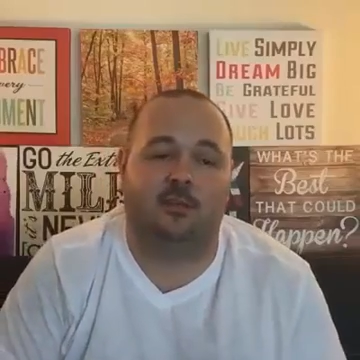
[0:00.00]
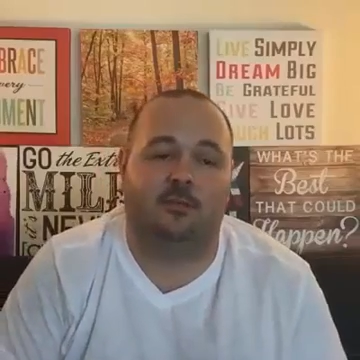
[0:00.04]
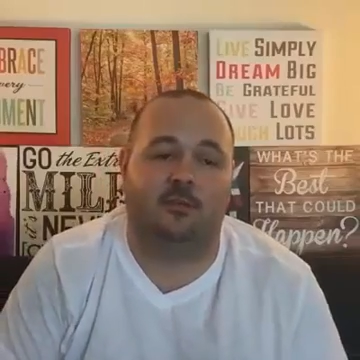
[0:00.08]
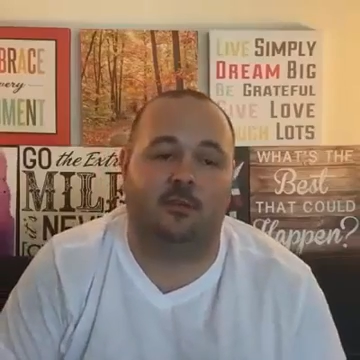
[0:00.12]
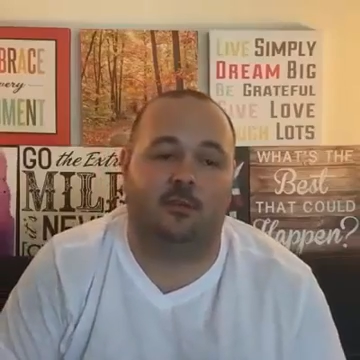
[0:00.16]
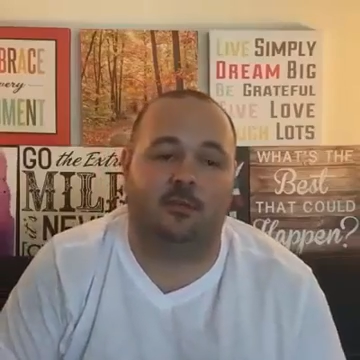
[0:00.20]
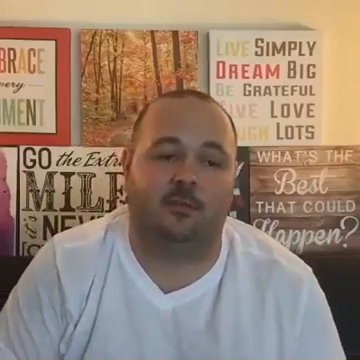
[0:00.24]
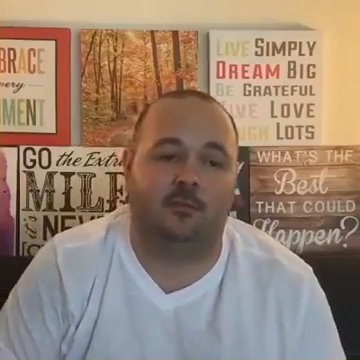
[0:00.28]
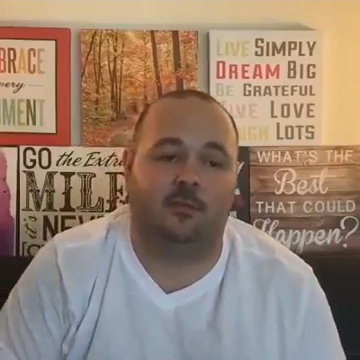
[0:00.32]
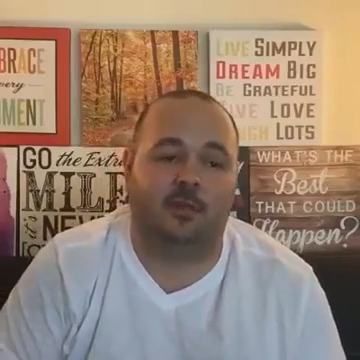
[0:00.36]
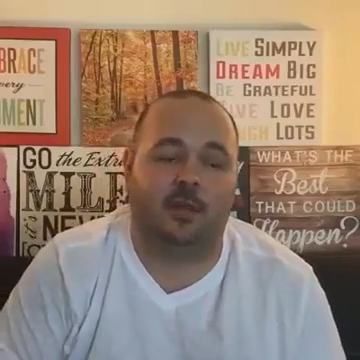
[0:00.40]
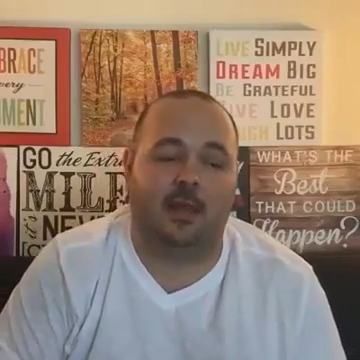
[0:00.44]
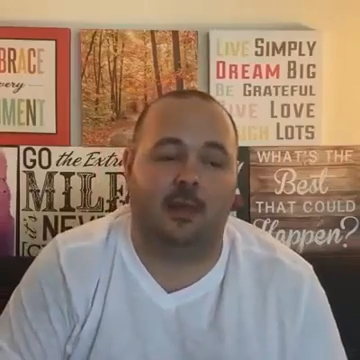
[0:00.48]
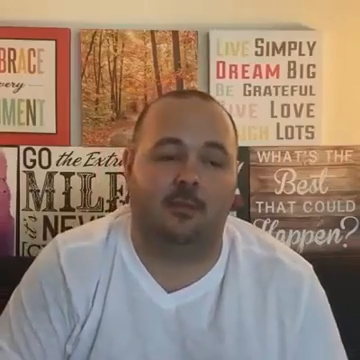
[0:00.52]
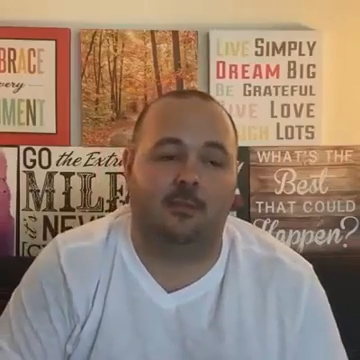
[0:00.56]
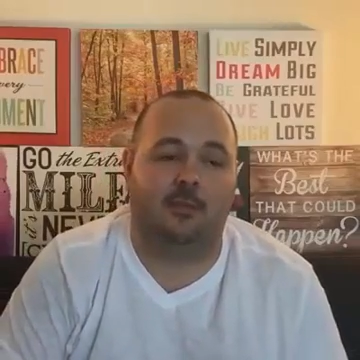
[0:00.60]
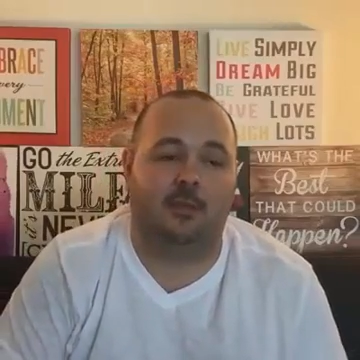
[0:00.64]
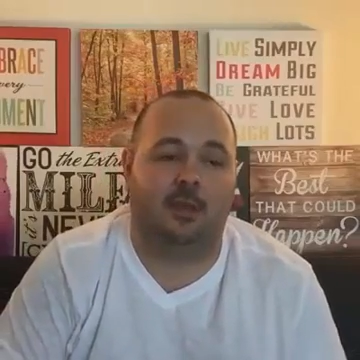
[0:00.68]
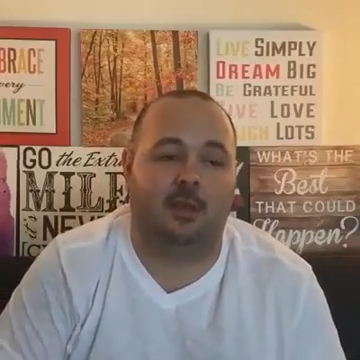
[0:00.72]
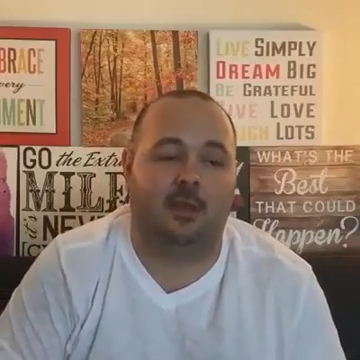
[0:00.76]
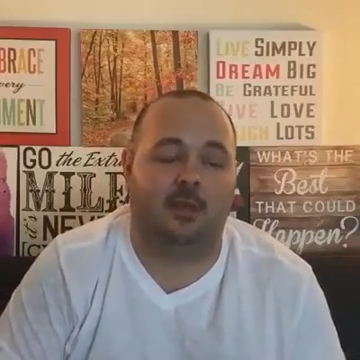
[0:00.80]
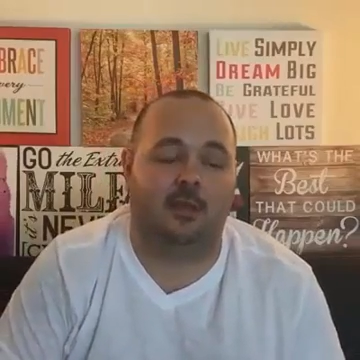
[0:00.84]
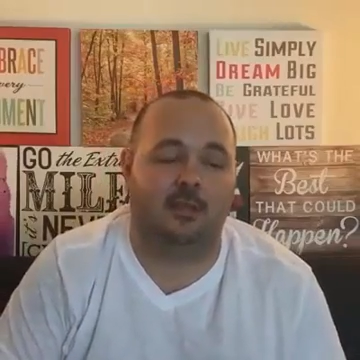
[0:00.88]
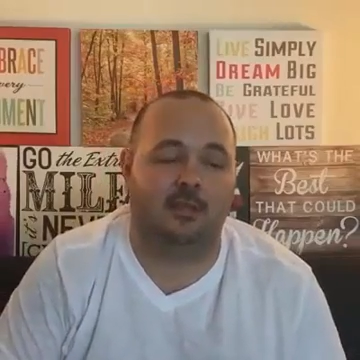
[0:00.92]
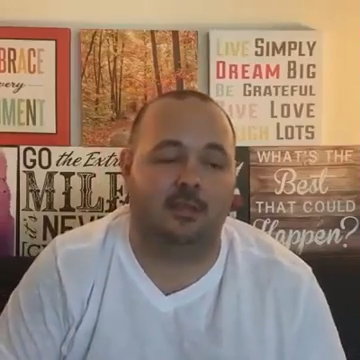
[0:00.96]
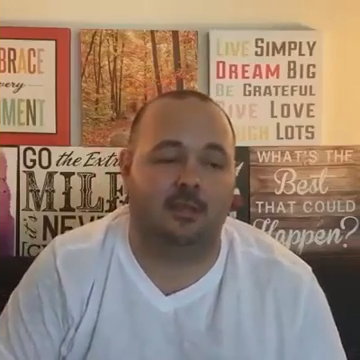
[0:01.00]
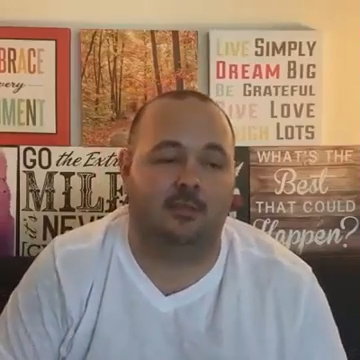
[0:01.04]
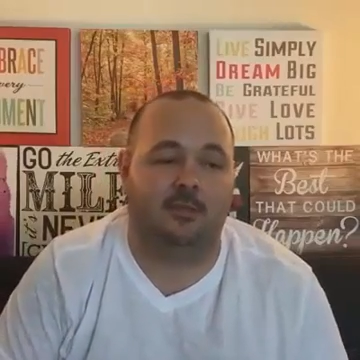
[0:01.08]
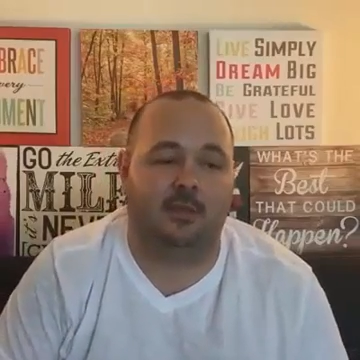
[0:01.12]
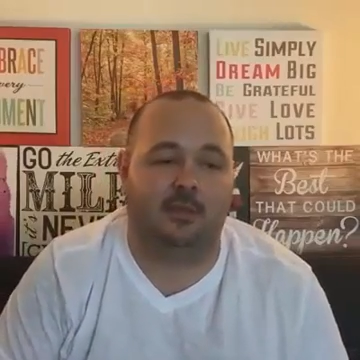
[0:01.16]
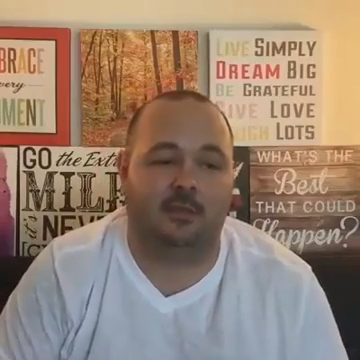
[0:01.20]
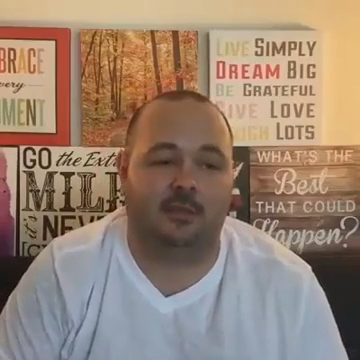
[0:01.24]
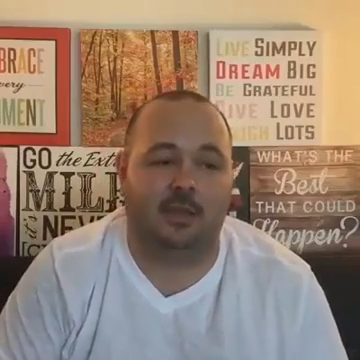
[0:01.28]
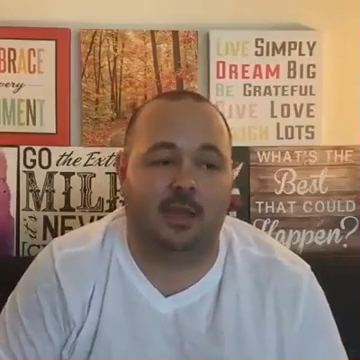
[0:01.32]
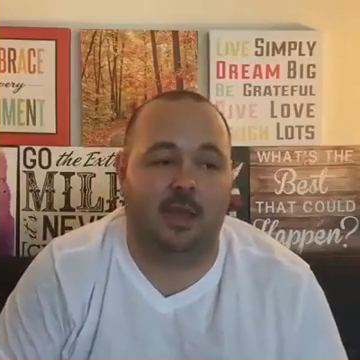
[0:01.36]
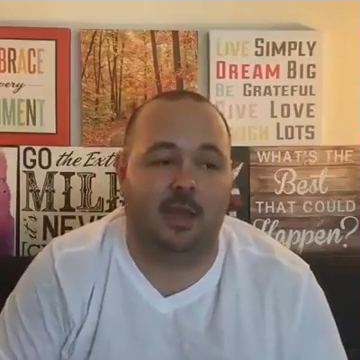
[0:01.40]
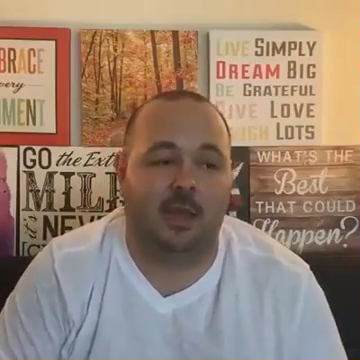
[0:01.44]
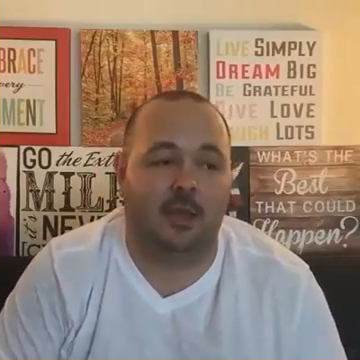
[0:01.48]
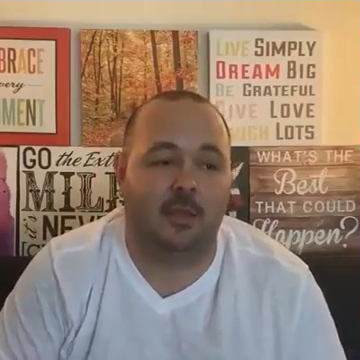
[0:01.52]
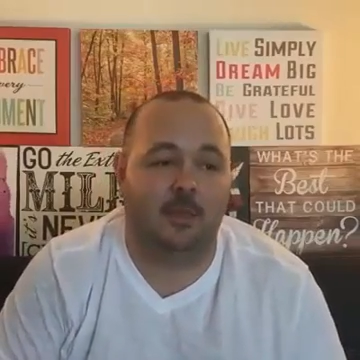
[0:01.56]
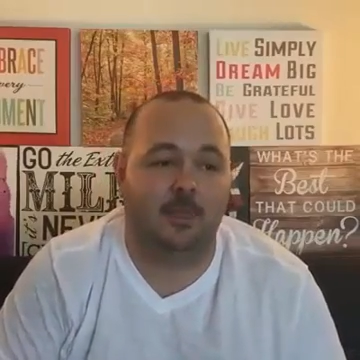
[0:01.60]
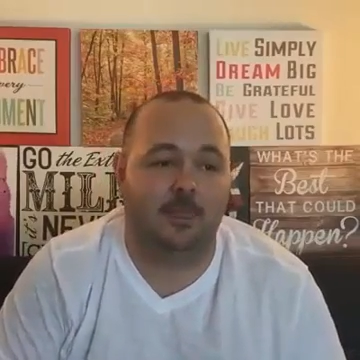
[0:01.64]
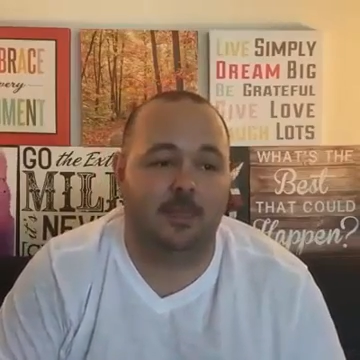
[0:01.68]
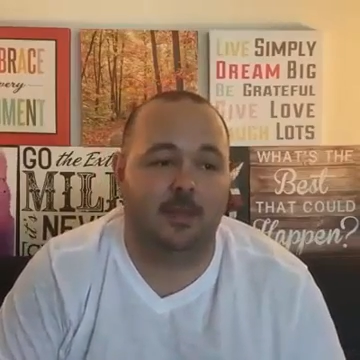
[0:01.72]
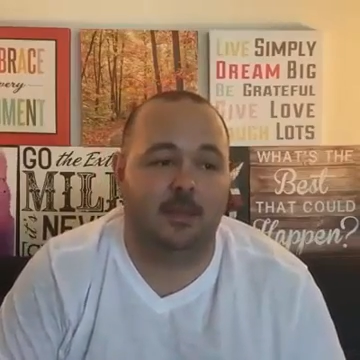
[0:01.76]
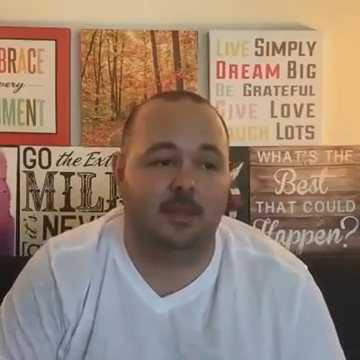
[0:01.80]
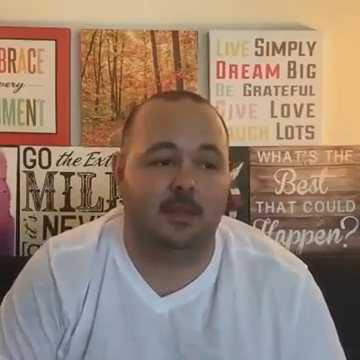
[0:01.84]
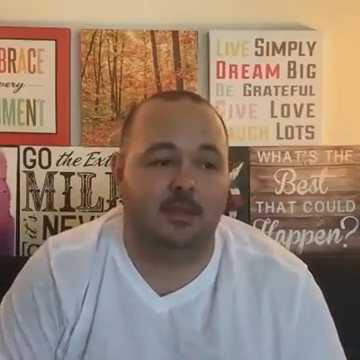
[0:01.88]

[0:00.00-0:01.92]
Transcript: different complicated stuff like that.